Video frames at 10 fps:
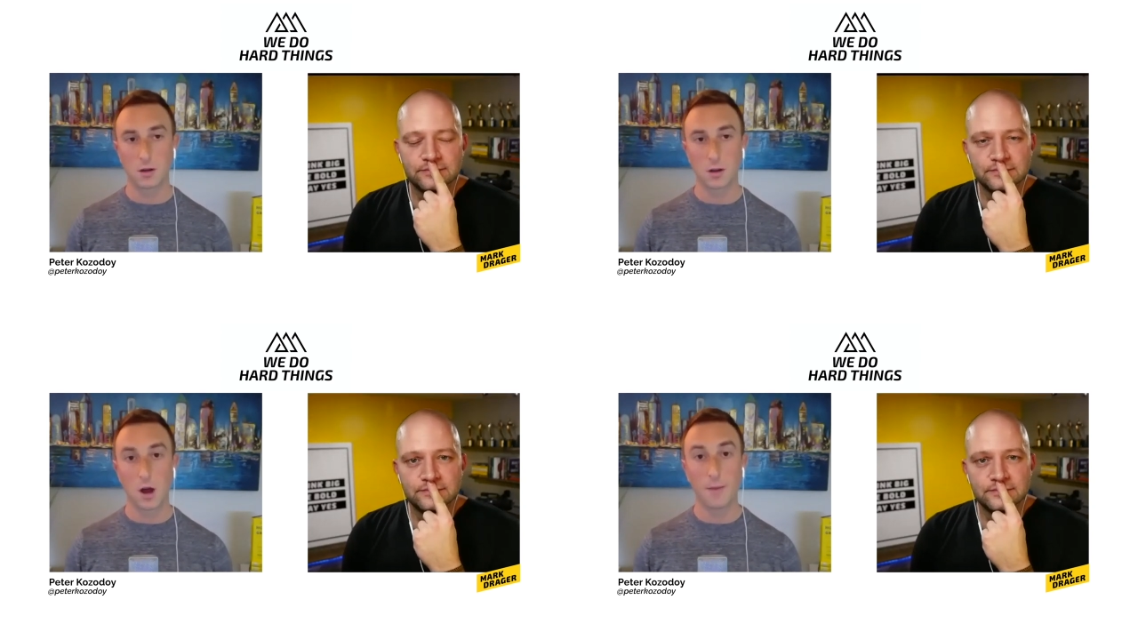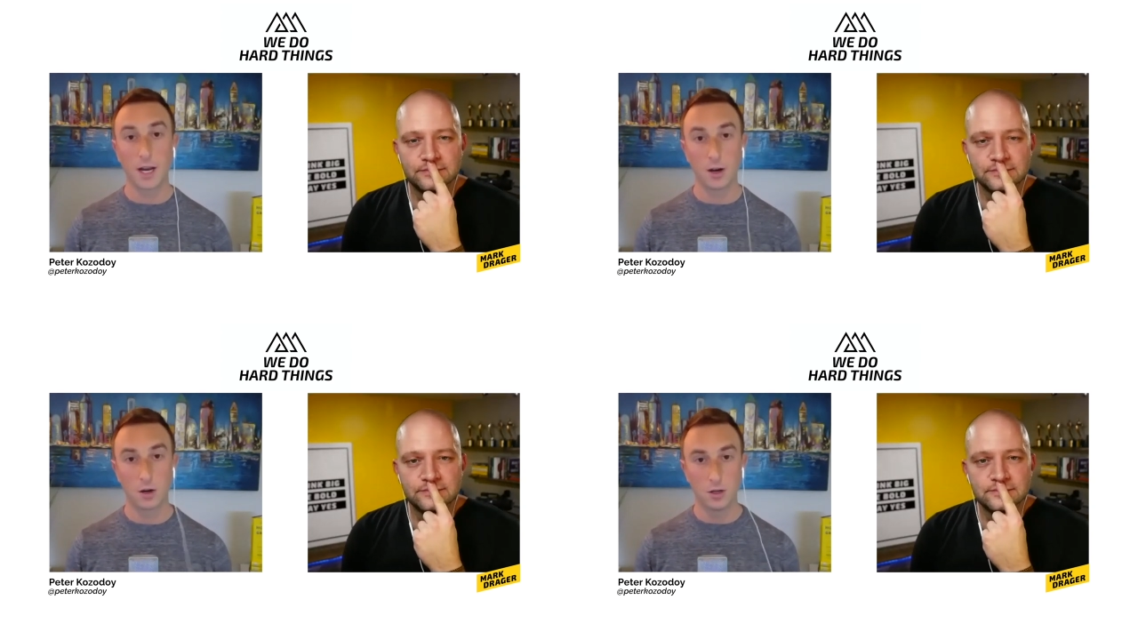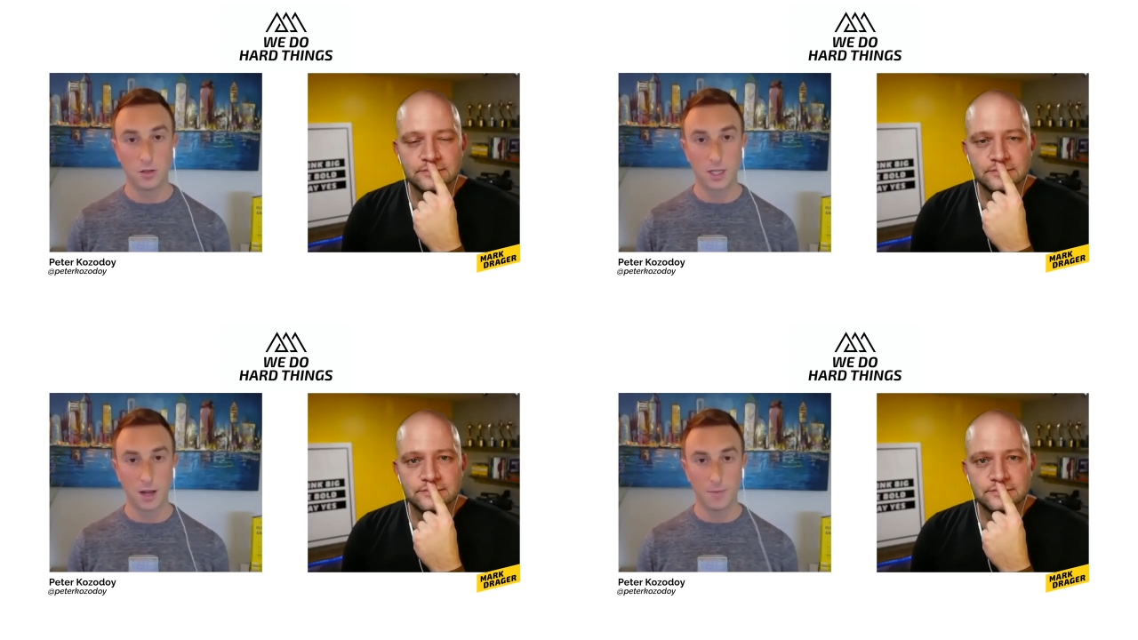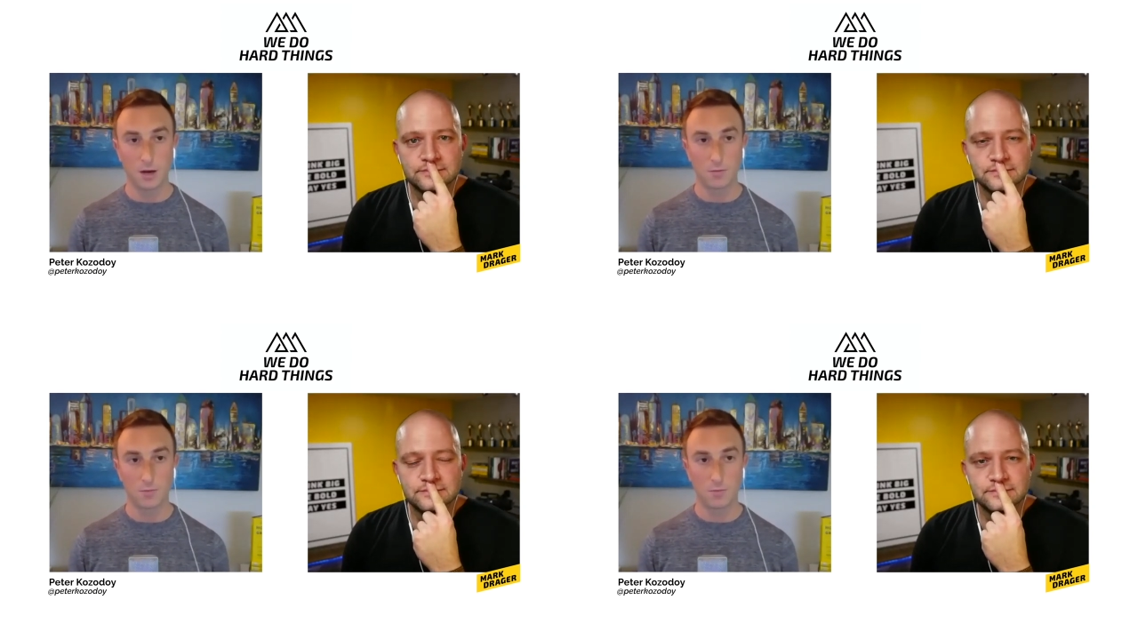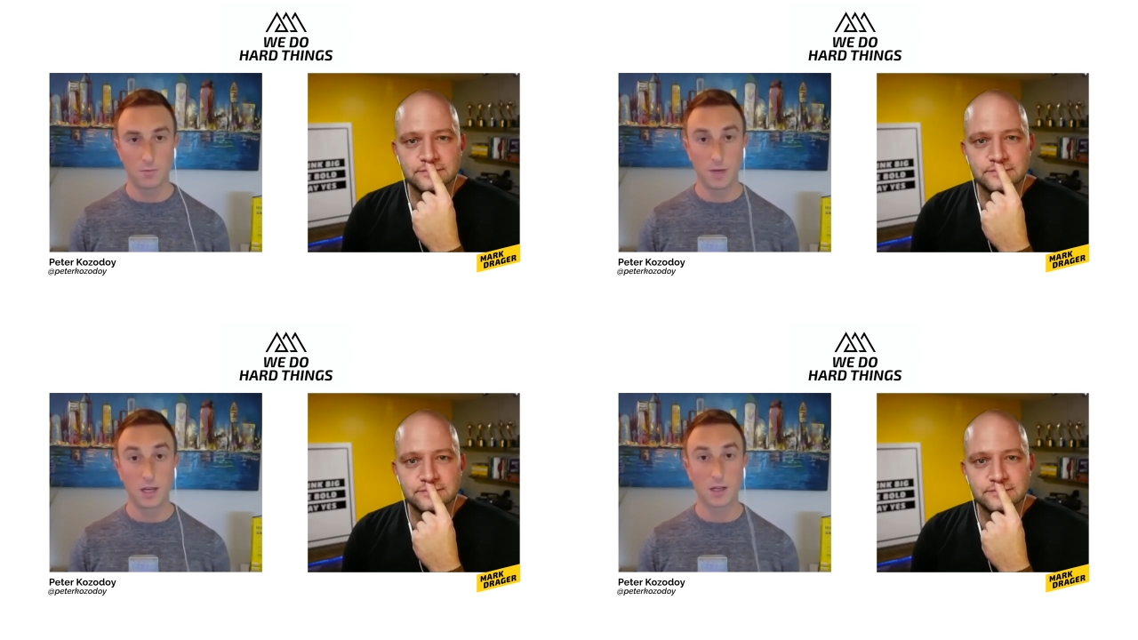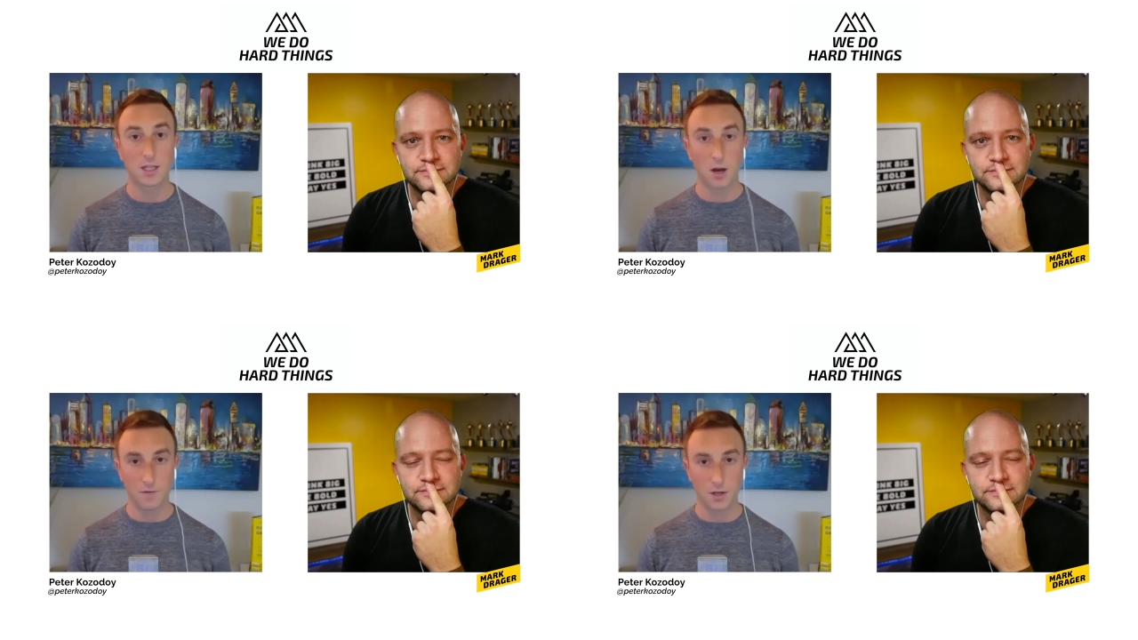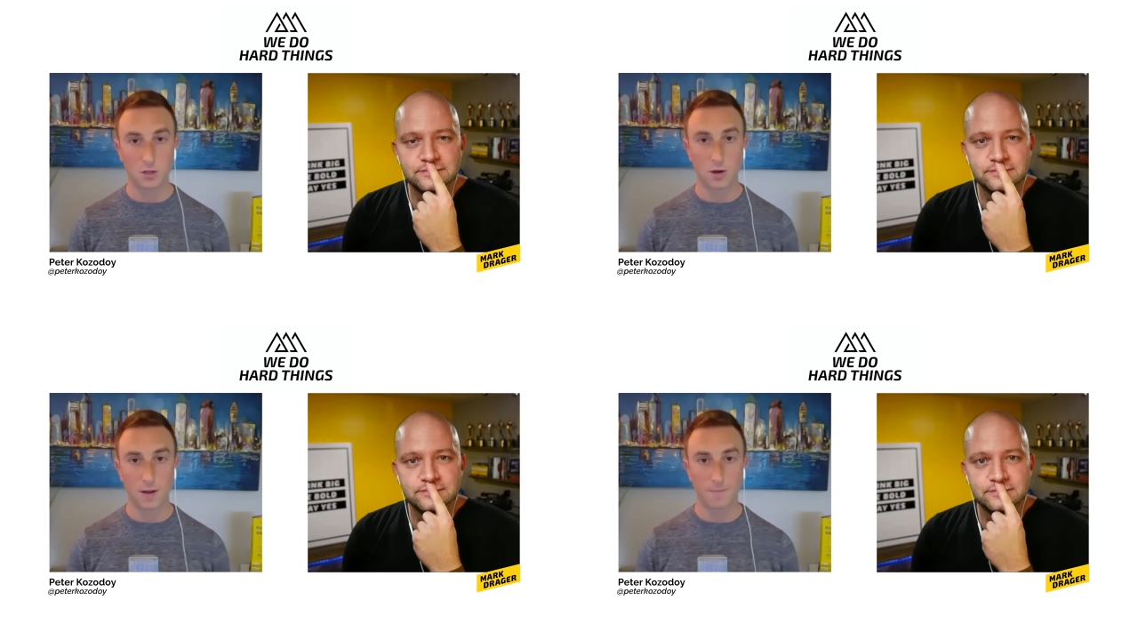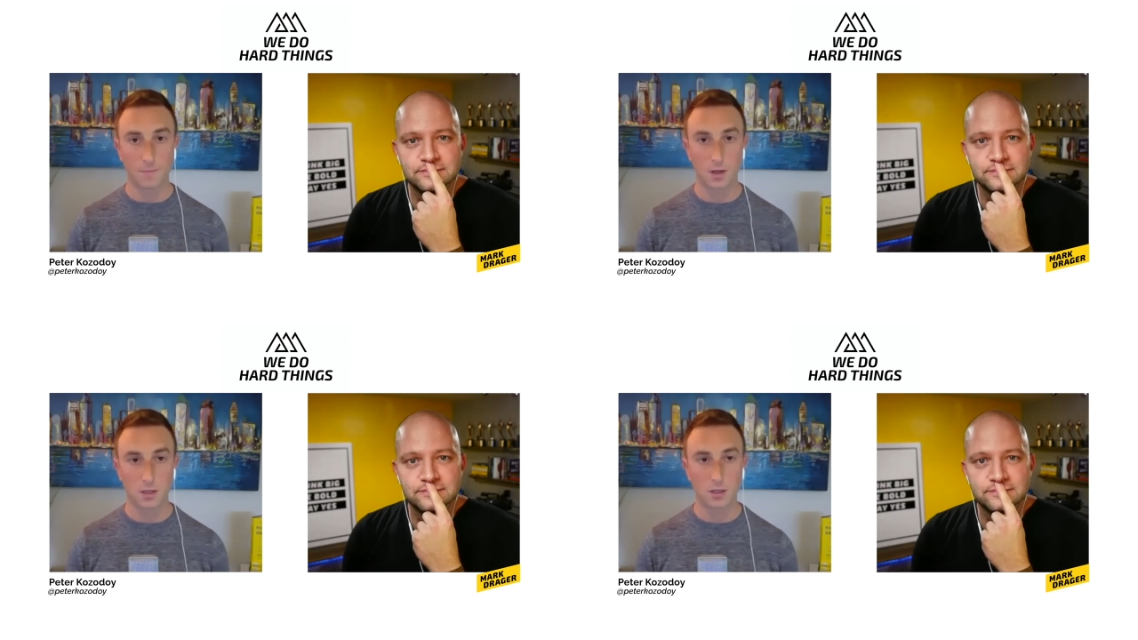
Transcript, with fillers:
Speaker 1: a, comment I heard you say about being selfish, right?